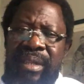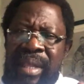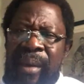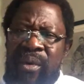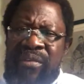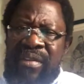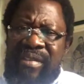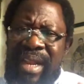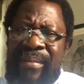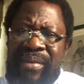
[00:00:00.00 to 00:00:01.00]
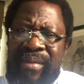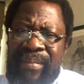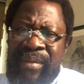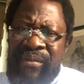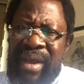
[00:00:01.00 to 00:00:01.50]
there was Islam in,
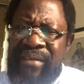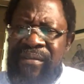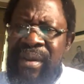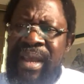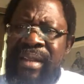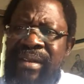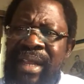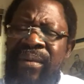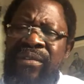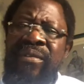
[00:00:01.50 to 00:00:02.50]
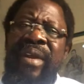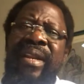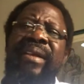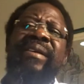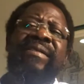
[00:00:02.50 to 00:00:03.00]
before I forget, there was
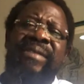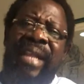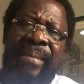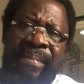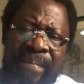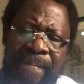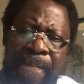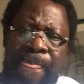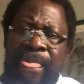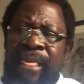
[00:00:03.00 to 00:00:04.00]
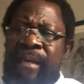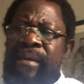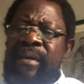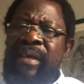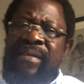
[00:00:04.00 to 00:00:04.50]
already Islam
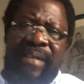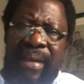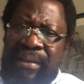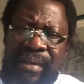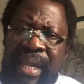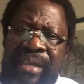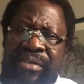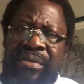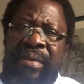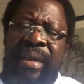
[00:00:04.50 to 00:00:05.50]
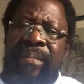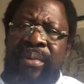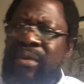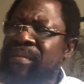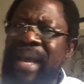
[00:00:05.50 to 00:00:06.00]
in southern Nigeria
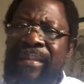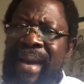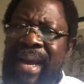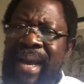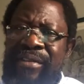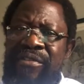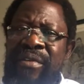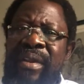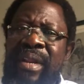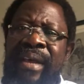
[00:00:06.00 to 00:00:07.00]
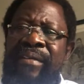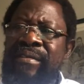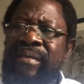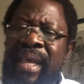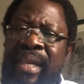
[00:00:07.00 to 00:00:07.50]
brought by Malian
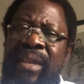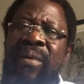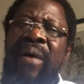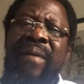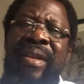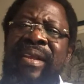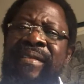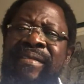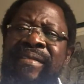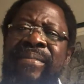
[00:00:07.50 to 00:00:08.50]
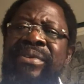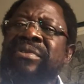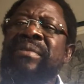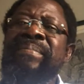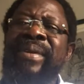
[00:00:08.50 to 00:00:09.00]
traders, and they were already
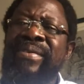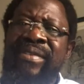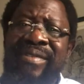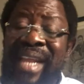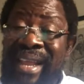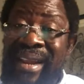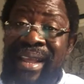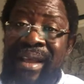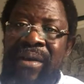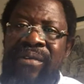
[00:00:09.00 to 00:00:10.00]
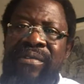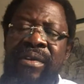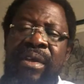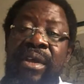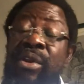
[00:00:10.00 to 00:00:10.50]
established in places like Lagos
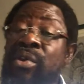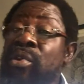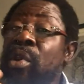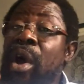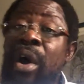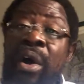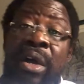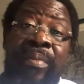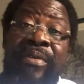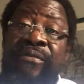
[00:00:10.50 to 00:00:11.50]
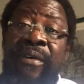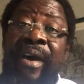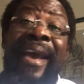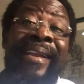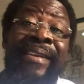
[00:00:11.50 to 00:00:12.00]
long
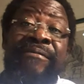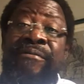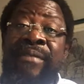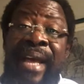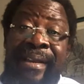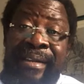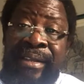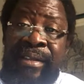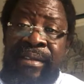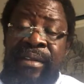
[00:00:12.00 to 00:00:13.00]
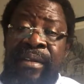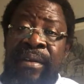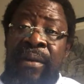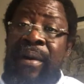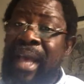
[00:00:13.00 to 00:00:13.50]
before any Fulani
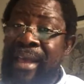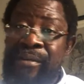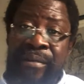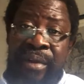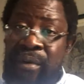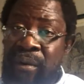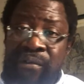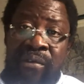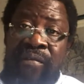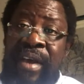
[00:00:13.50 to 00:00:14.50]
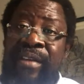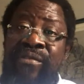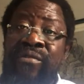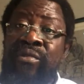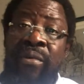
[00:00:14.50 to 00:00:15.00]
Okanuri crossed over
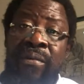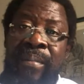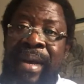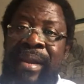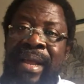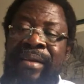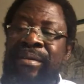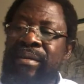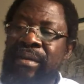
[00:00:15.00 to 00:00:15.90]
into Yoruba land.